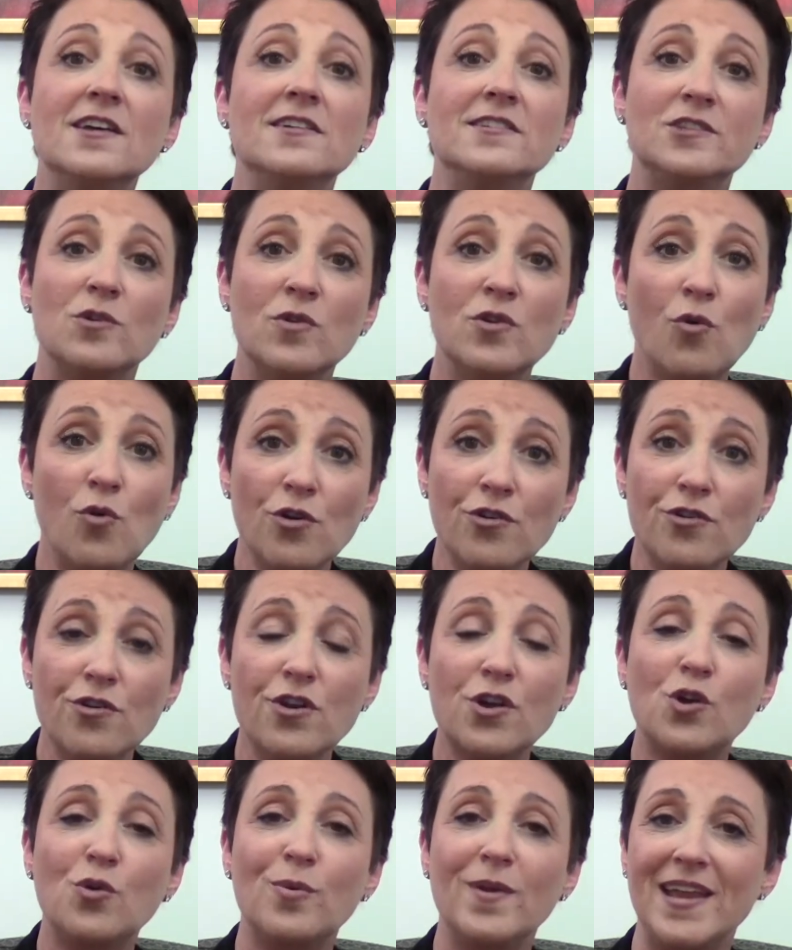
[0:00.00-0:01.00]
So in order
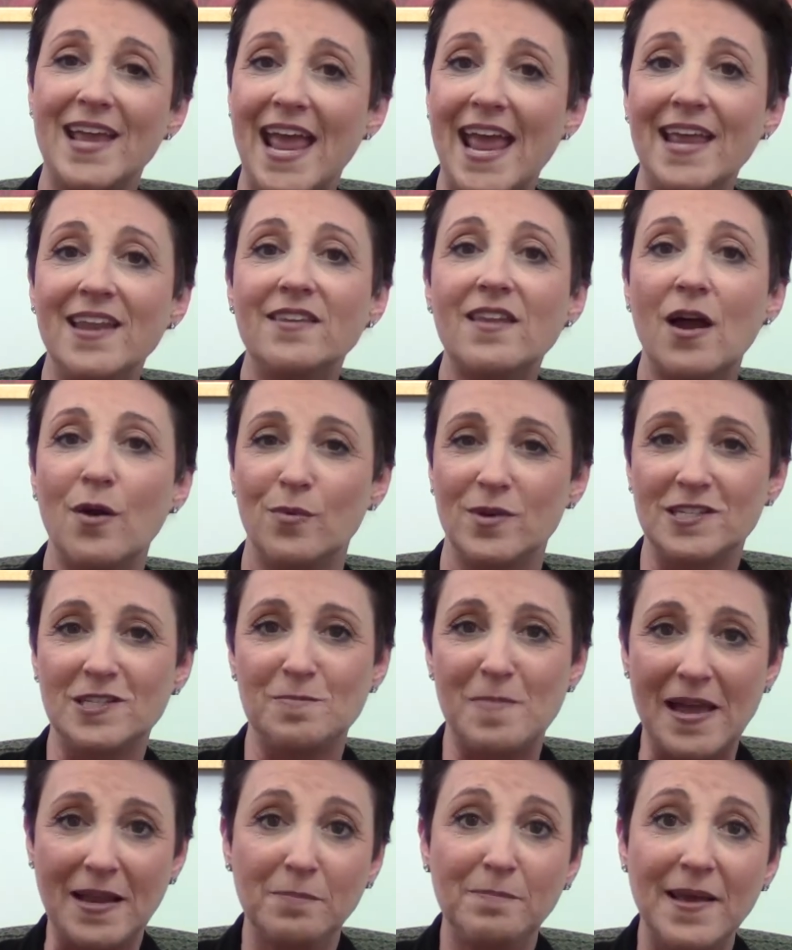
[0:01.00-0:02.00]
to create a
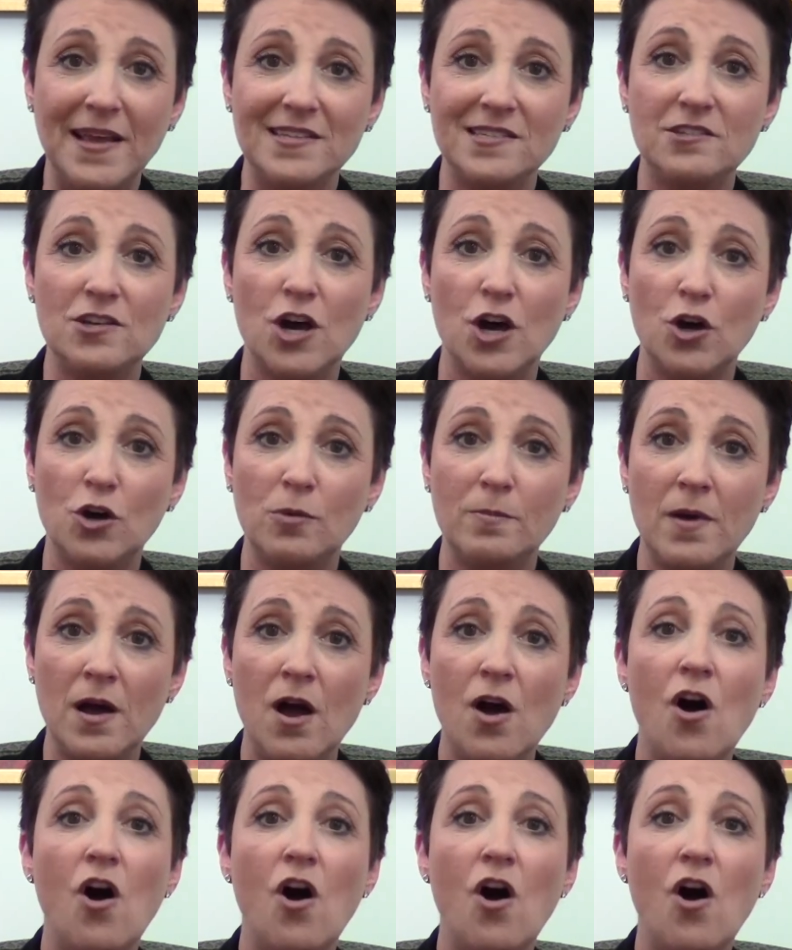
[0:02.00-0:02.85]
respect-based home,